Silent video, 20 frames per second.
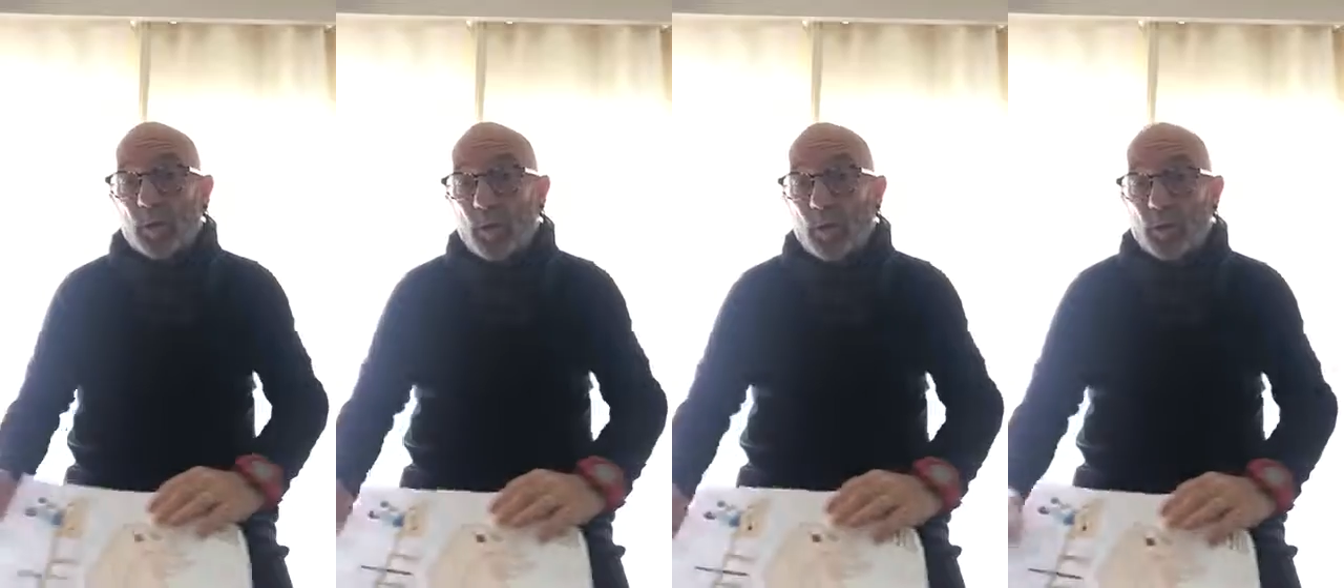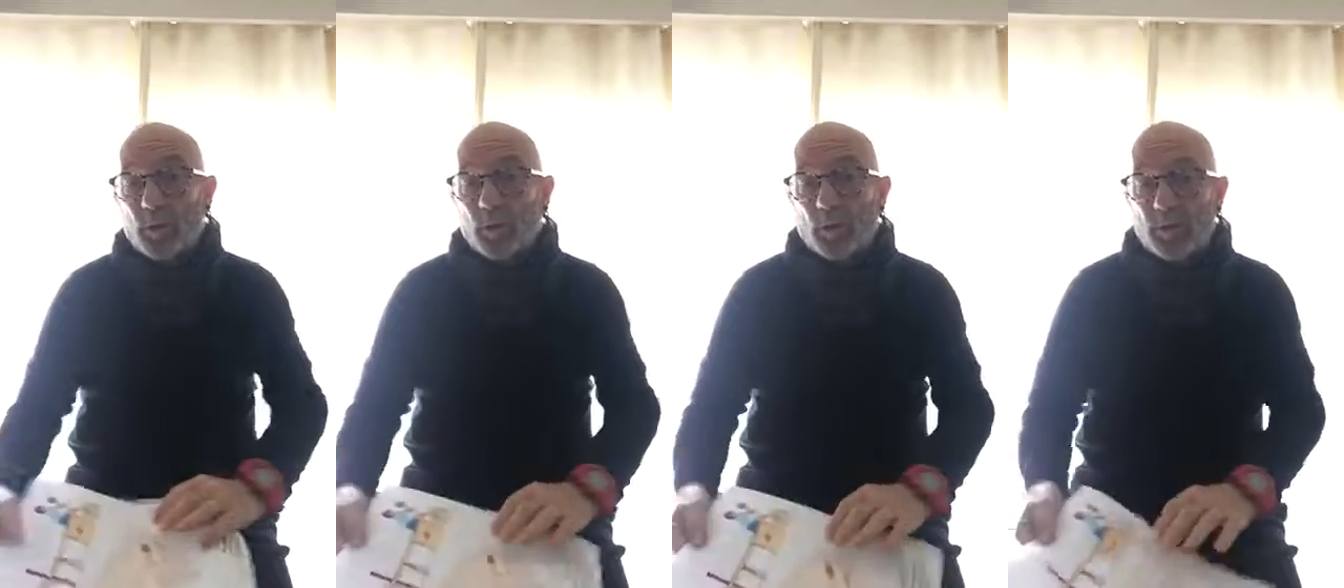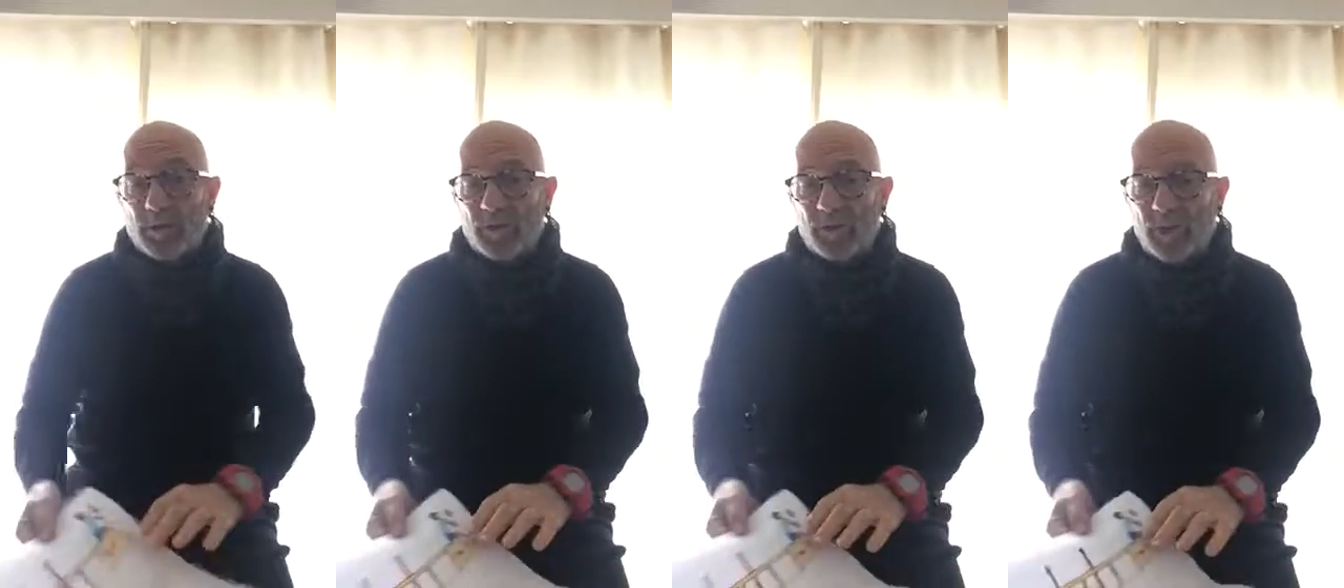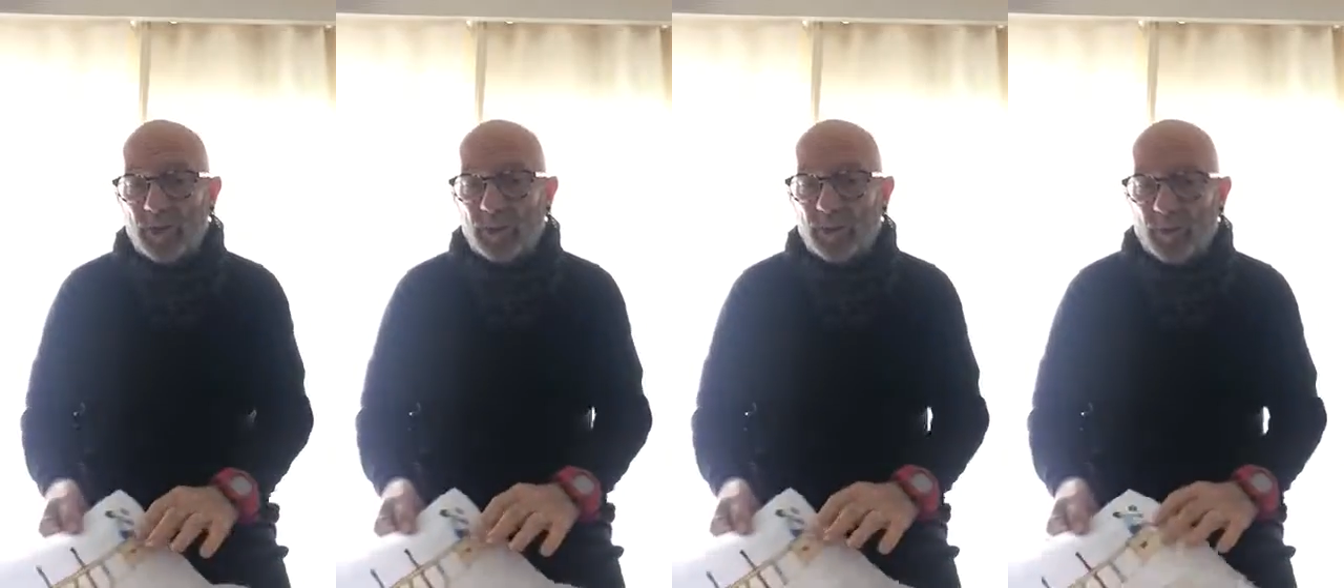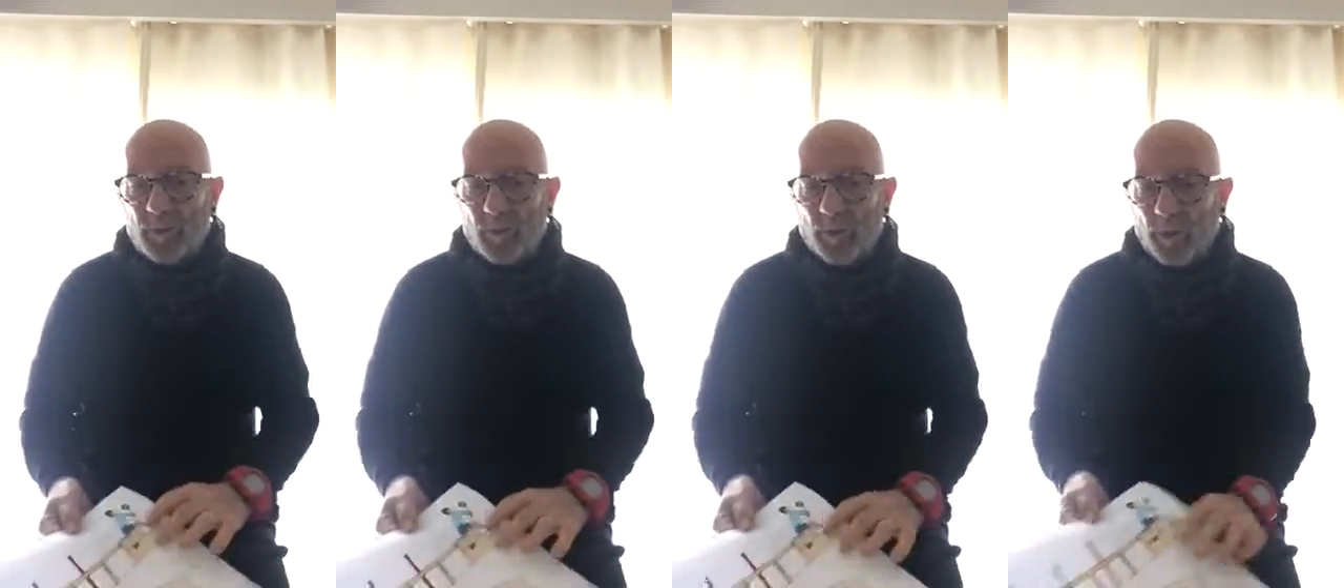world of
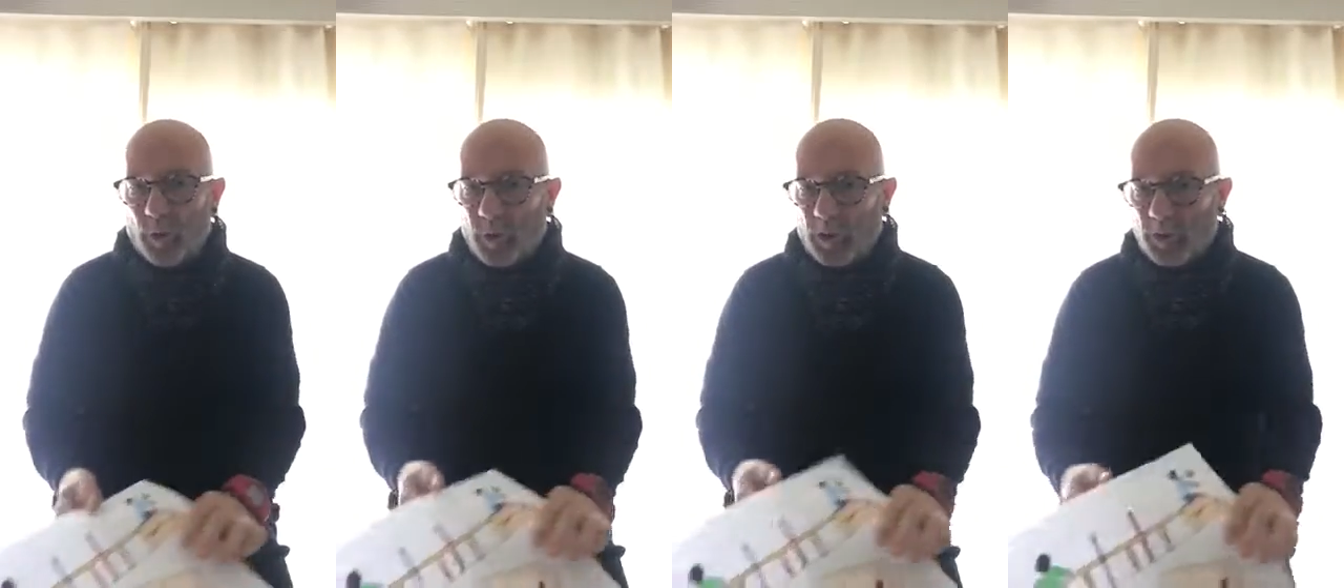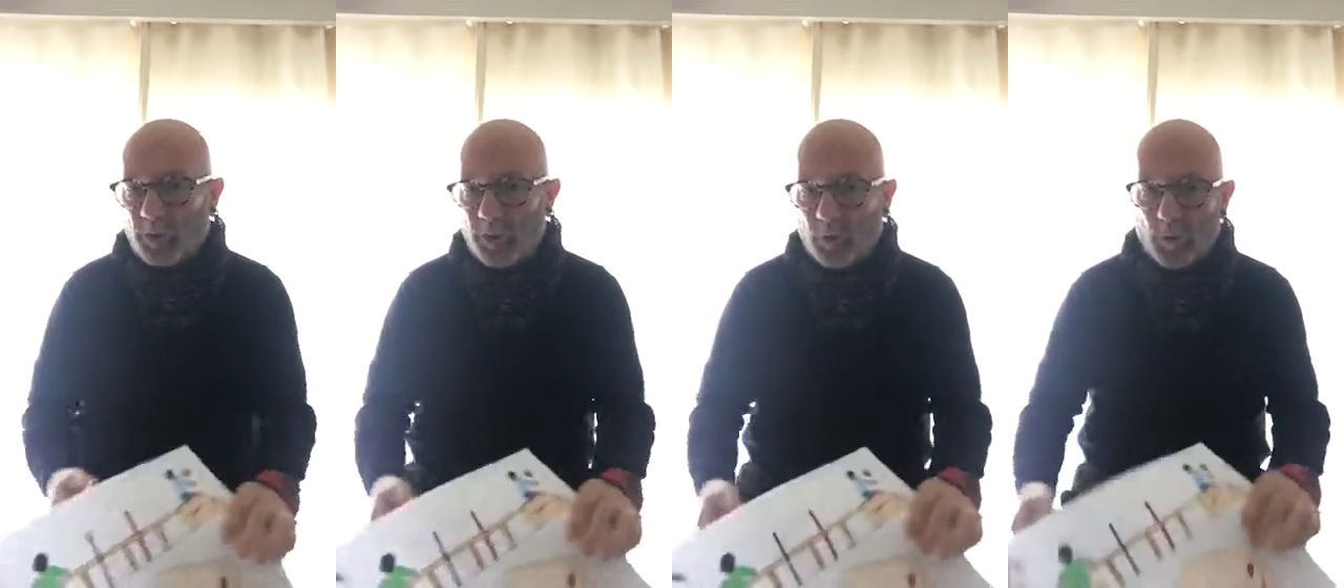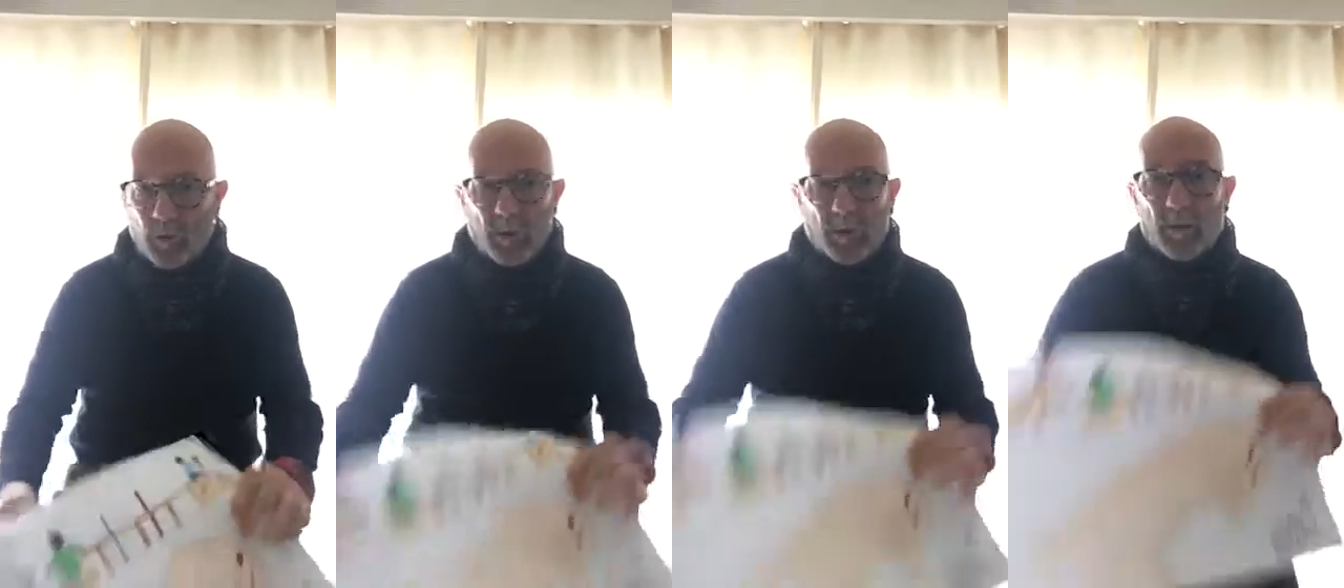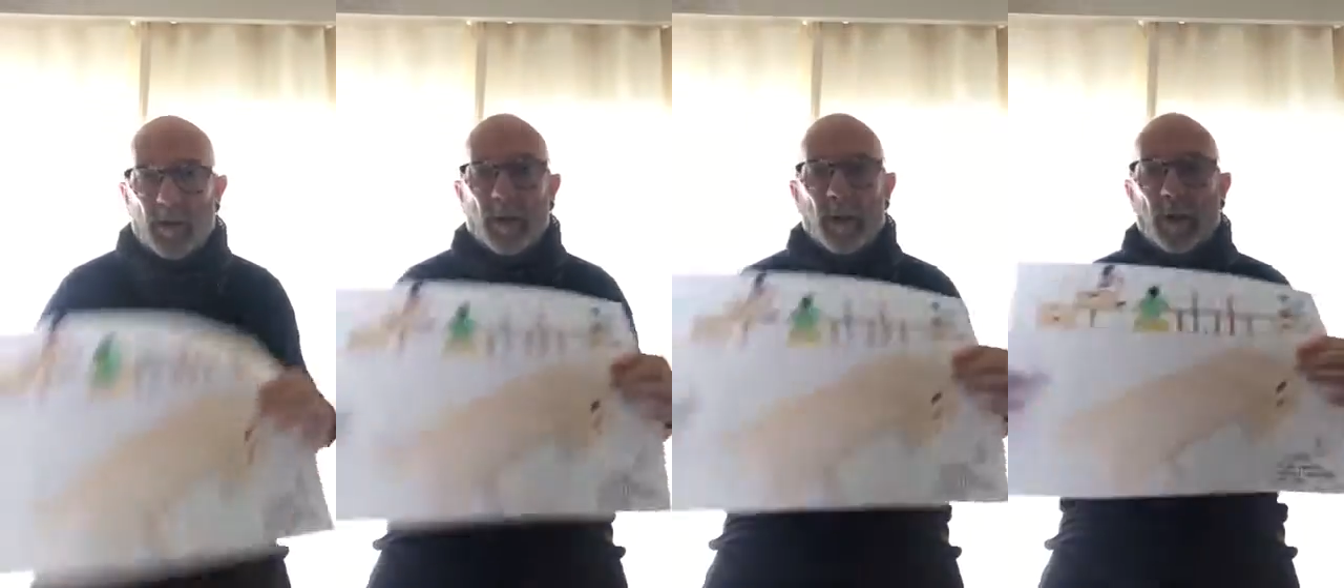children furniture.